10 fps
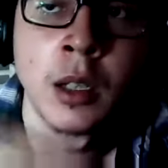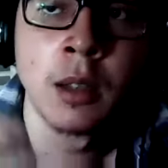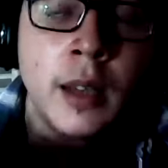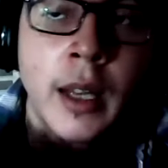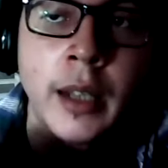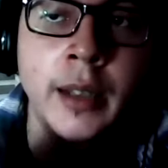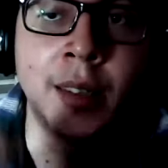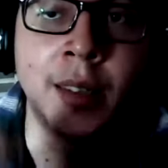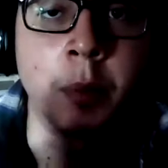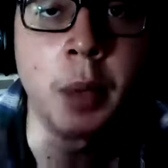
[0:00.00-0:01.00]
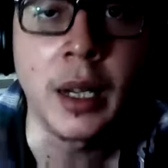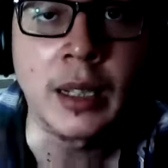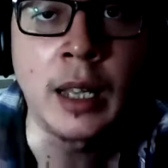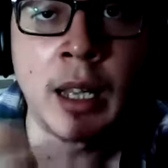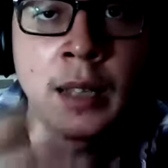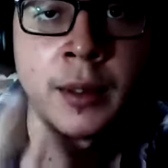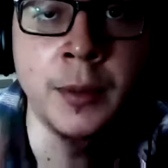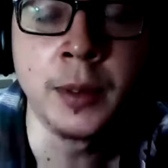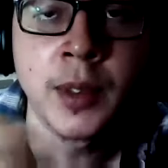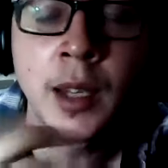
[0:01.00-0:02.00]
that is in Paraná, a
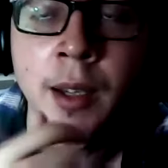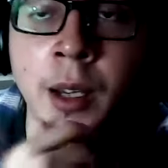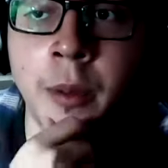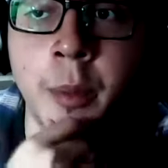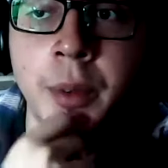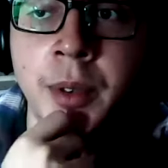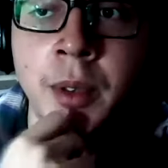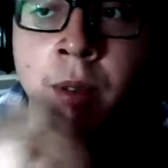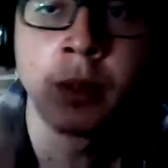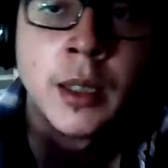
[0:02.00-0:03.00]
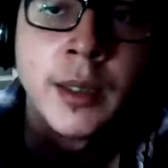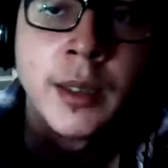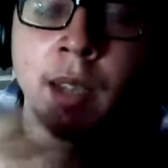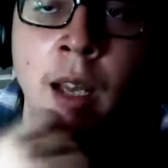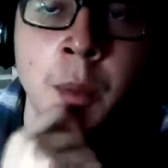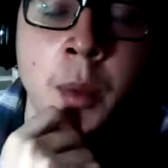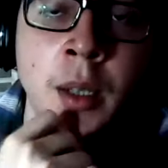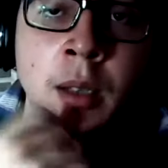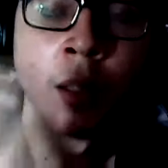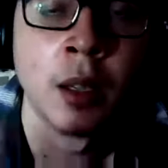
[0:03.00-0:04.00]
different state here in Brazil, in the south, but
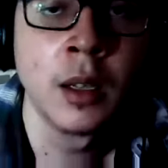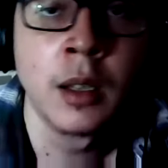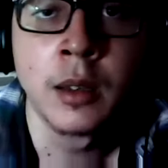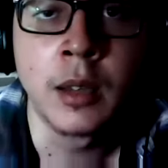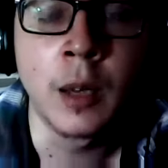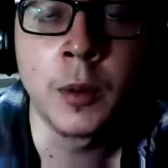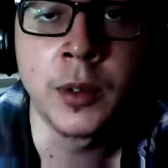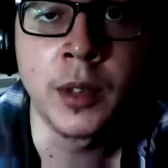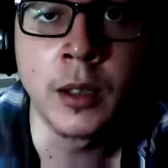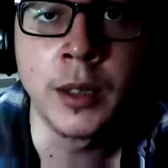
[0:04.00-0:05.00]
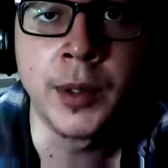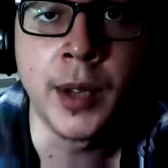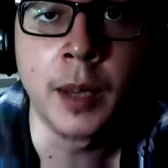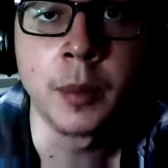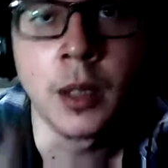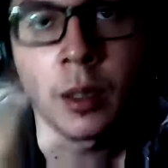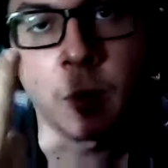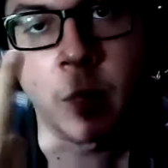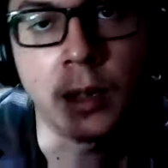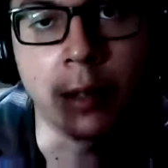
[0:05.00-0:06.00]
that was the only time. I
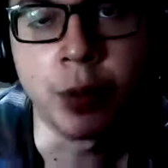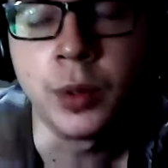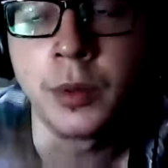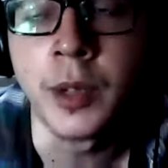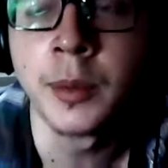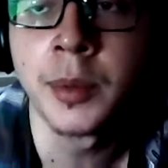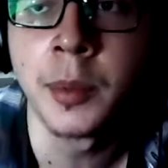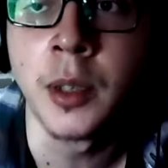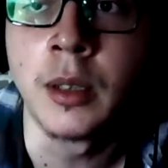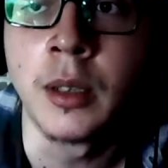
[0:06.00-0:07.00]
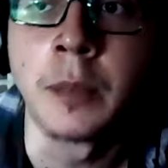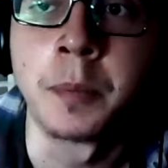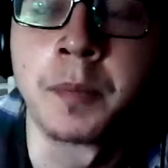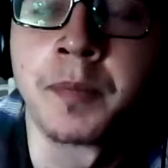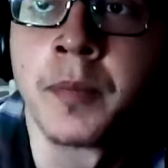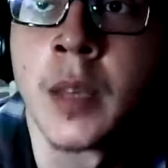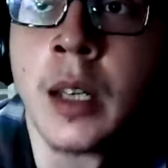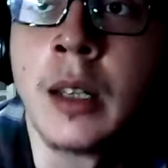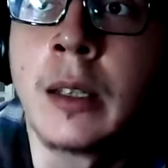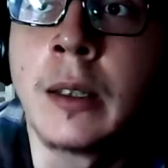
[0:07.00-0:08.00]
went there 2 times, but yeah.
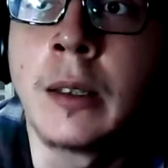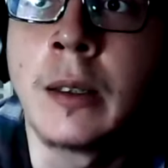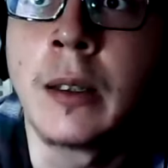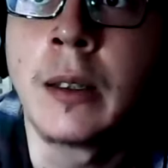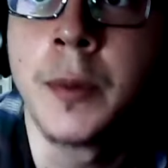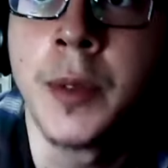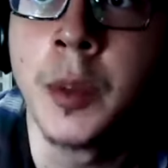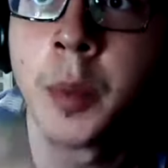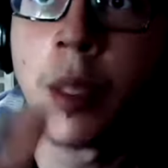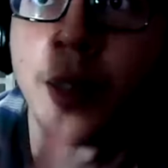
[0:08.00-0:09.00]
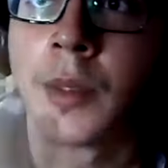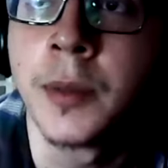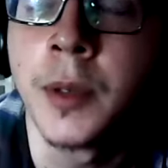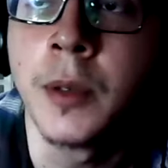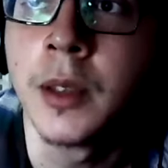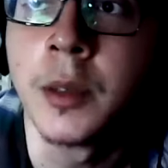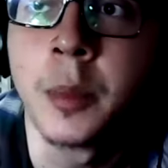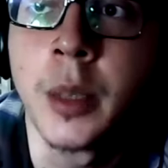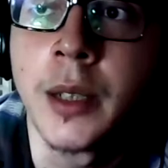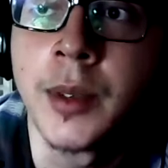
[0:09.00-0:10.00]
And a few other
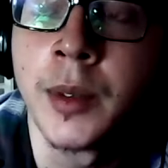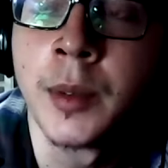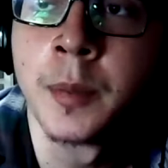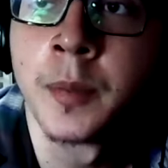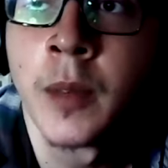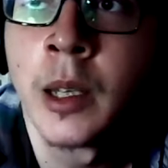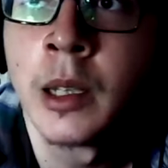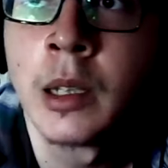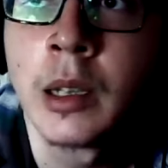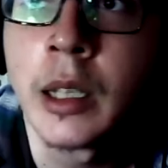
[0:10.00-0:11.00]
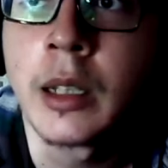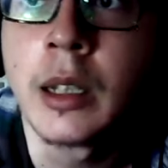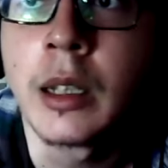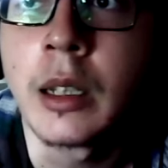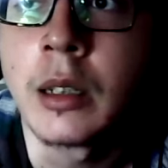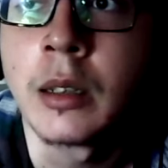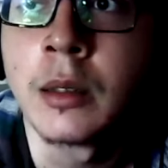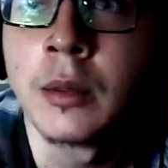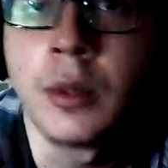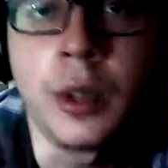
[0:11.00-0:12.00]
places. Like, do
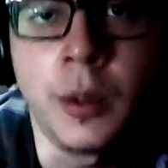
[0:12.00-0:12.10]
you